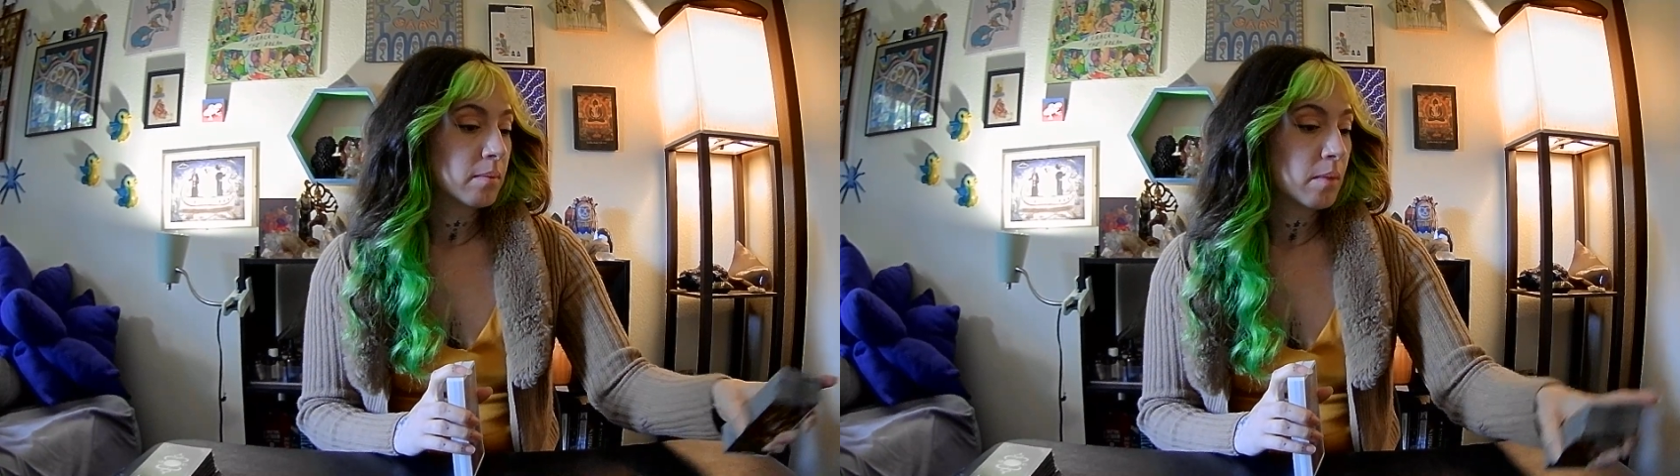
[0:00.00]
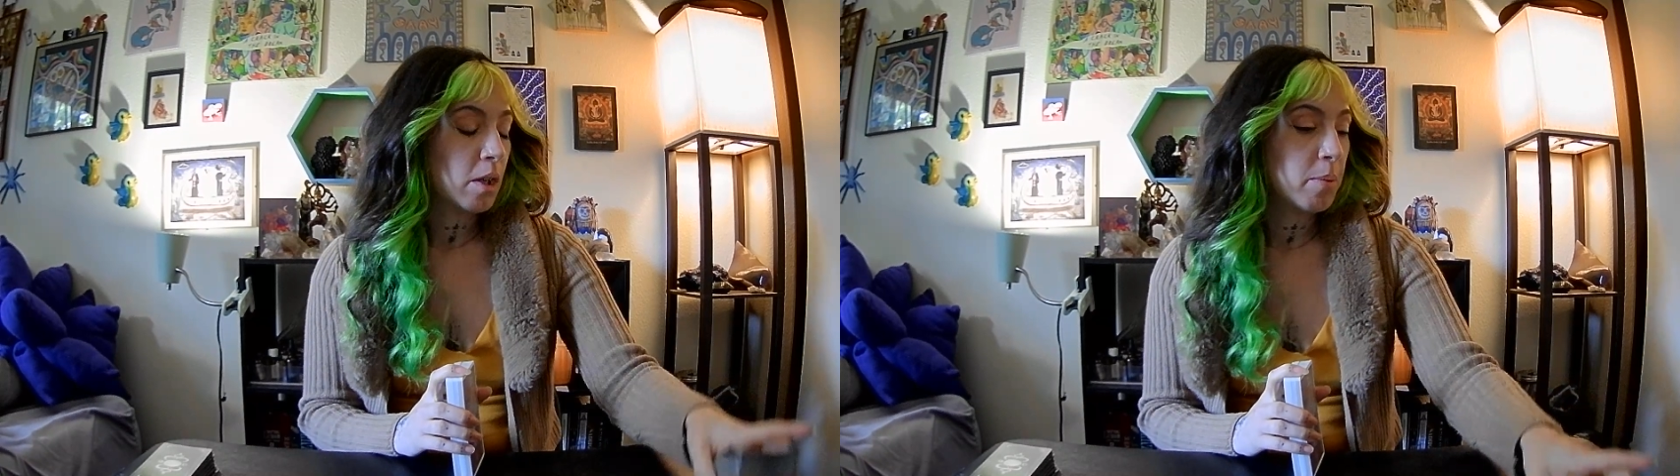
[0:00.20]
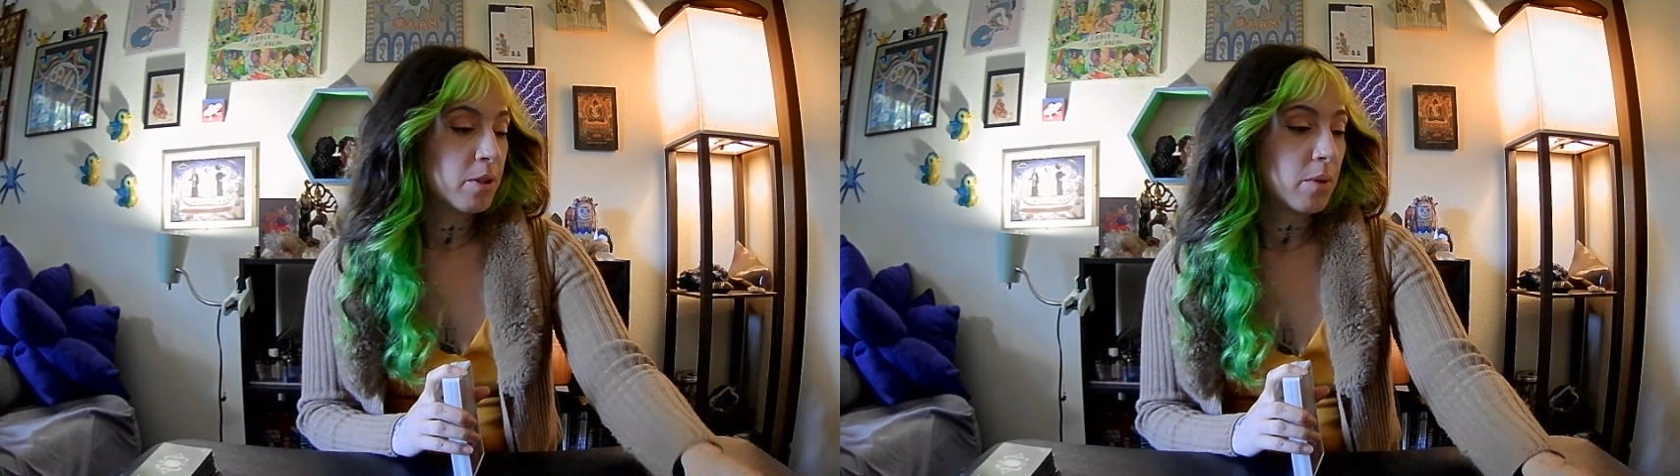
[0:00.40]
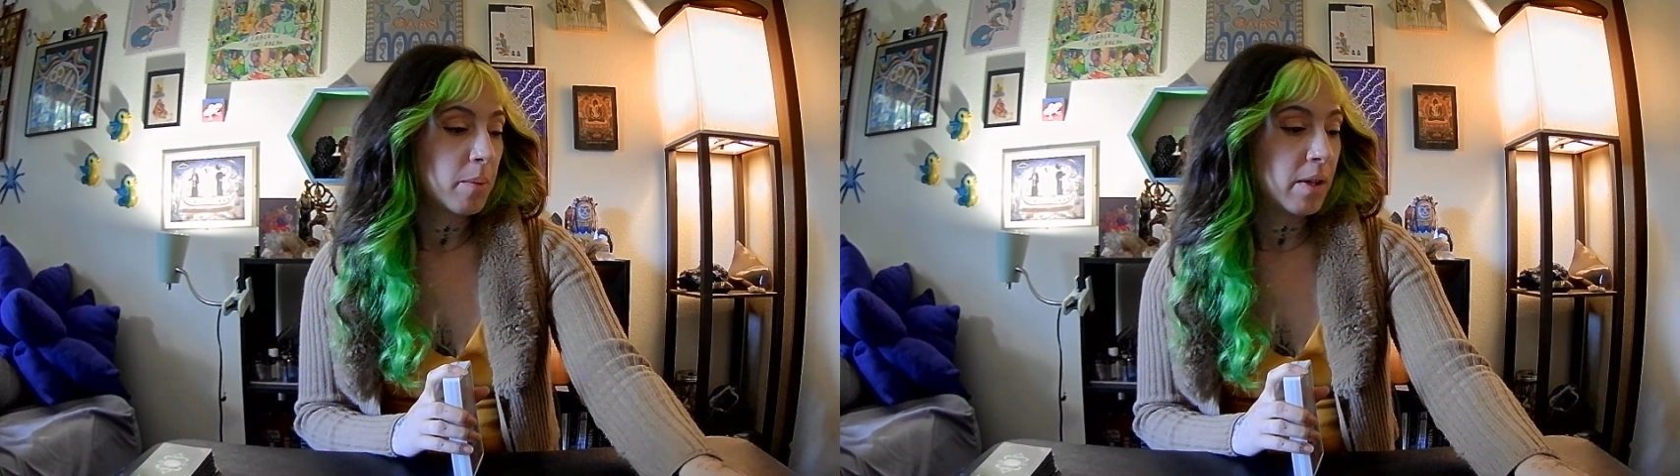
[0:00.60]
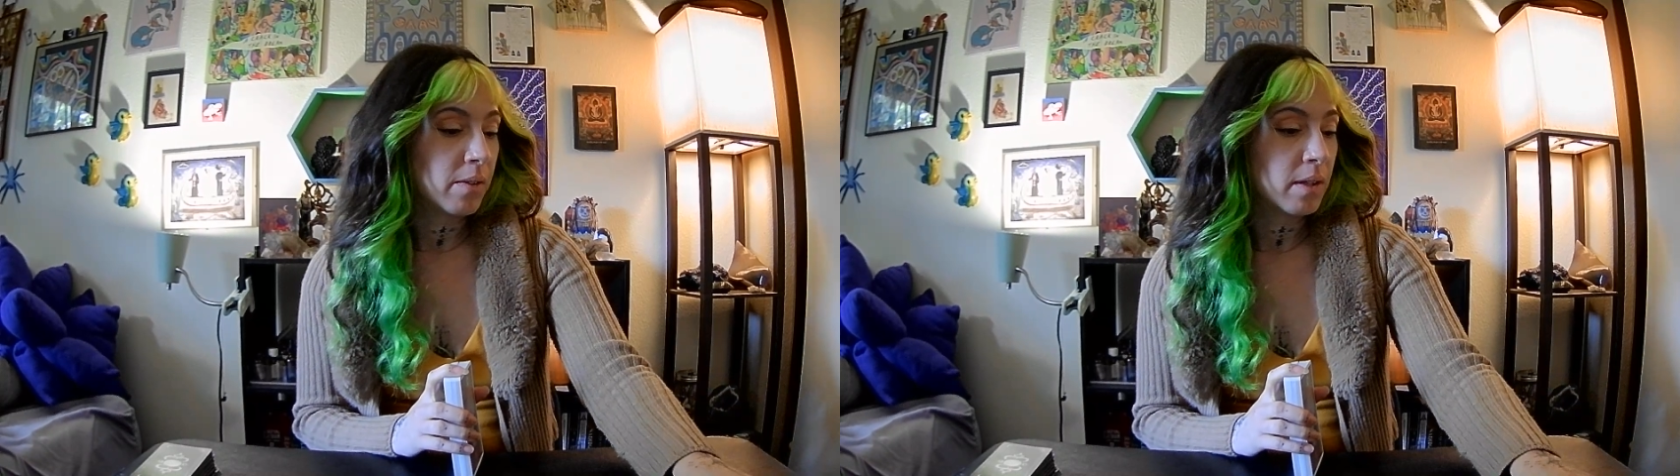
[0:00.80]
Hope you're doing
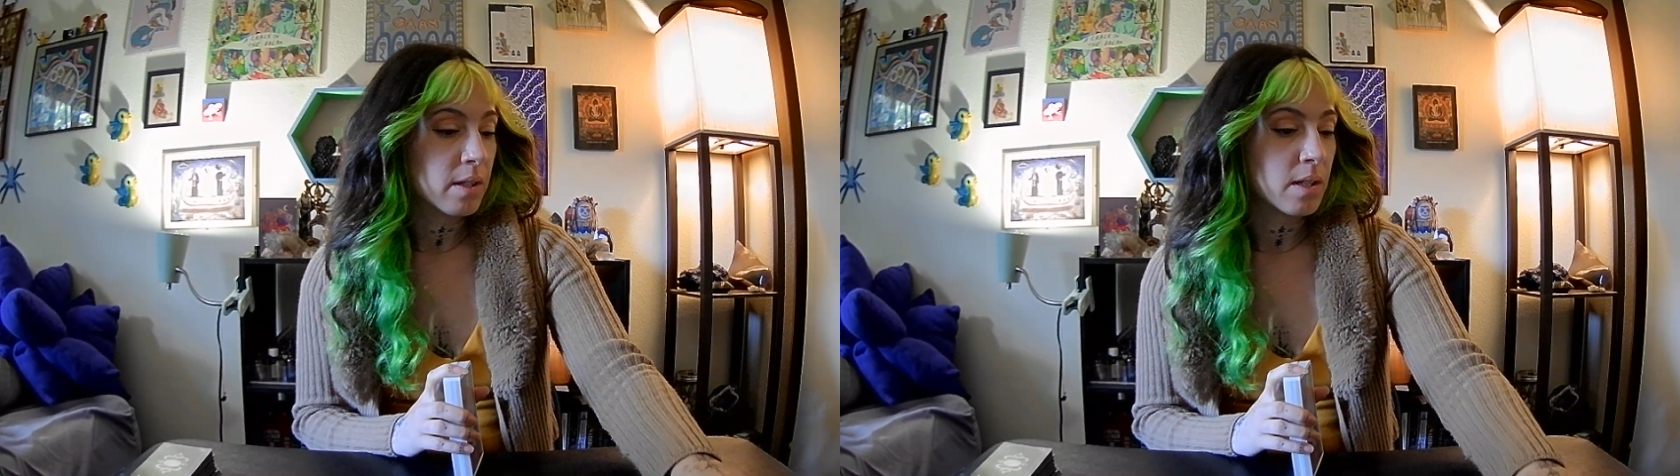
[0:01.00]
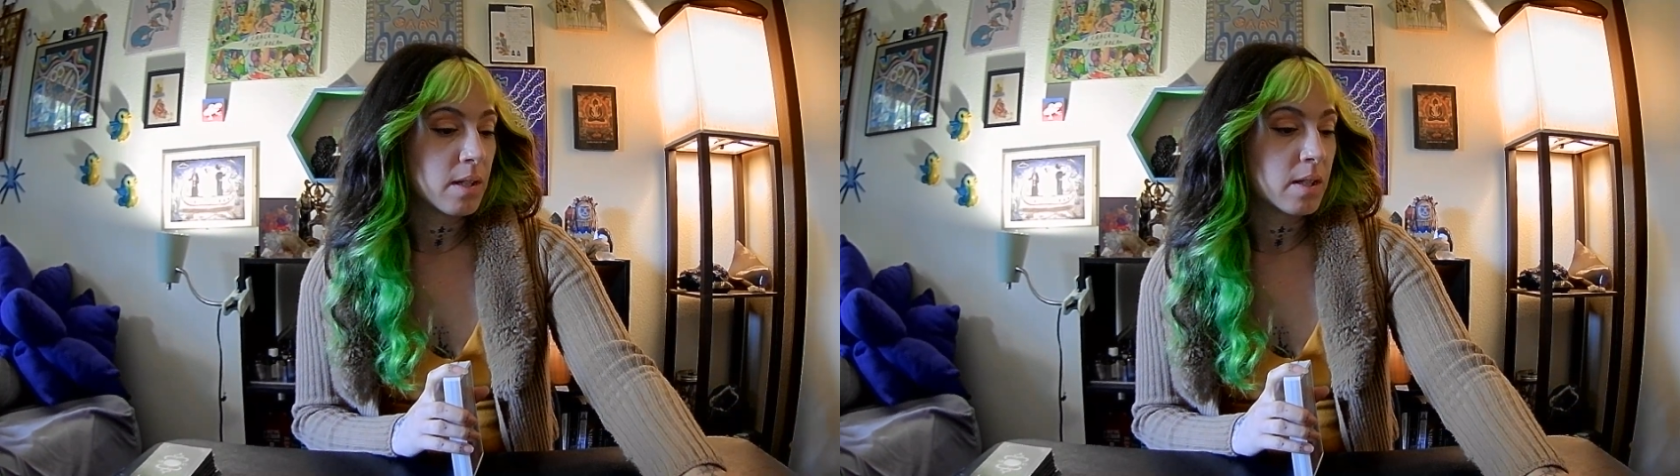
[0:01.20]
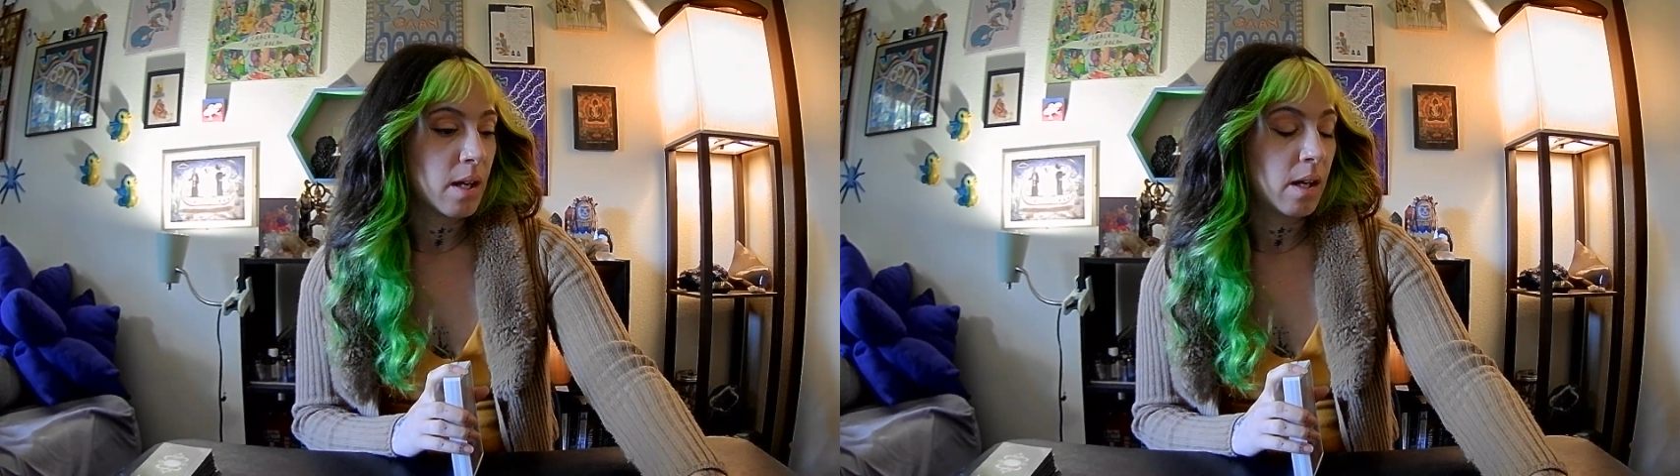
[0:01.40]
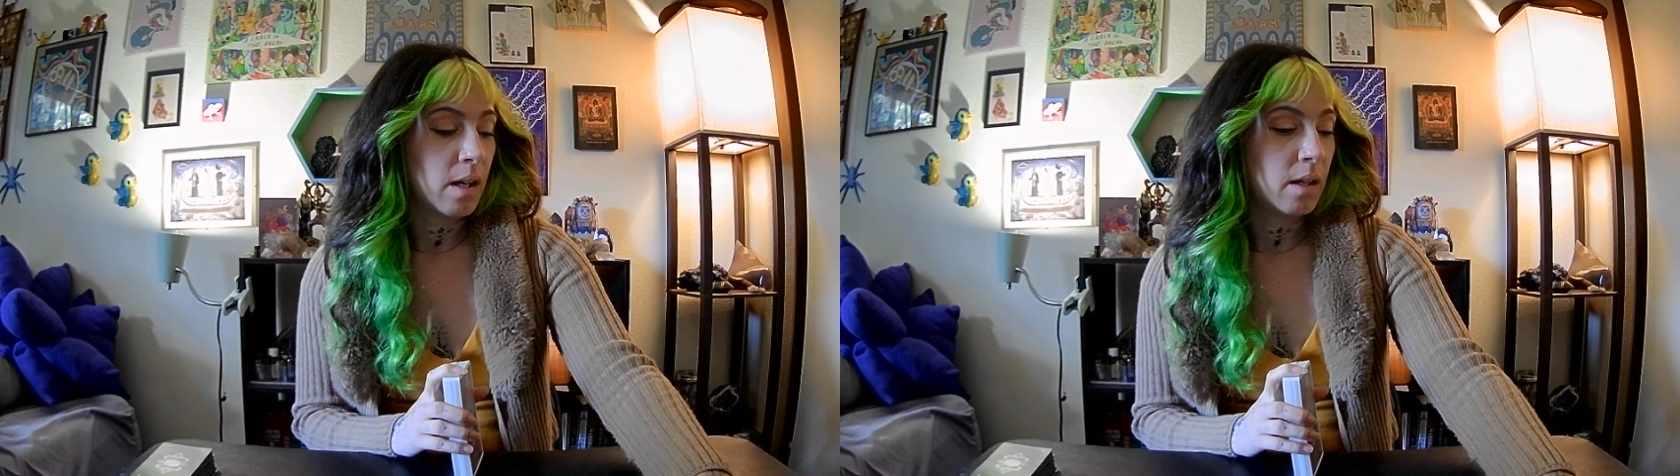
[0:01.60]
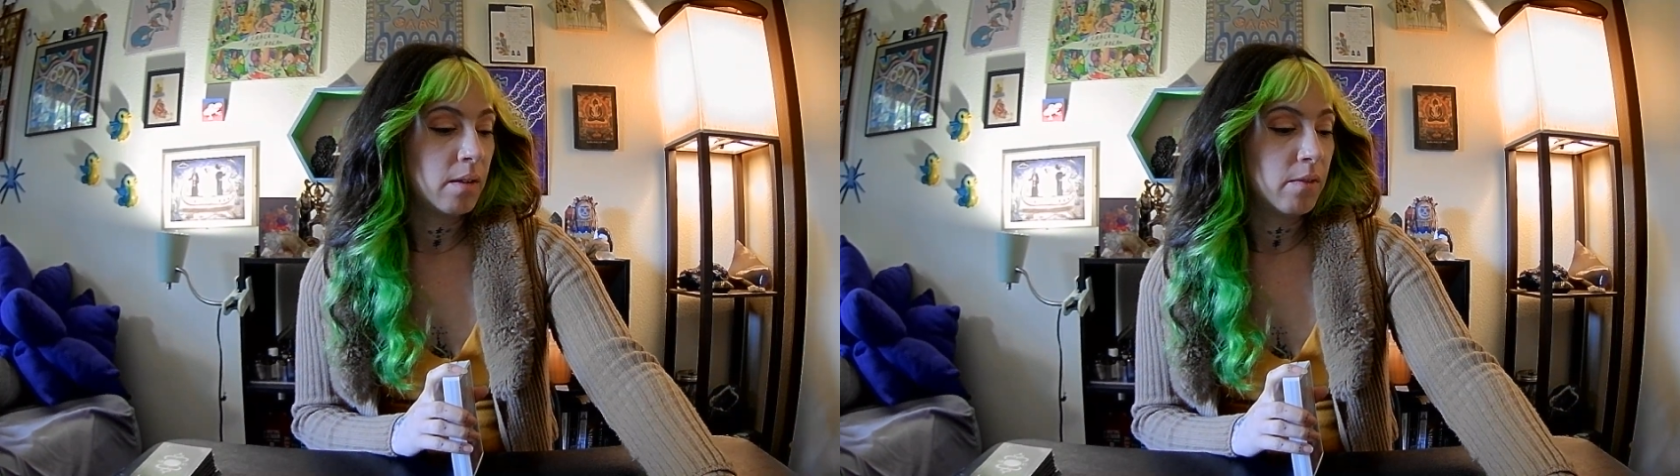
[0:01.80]
well. This is a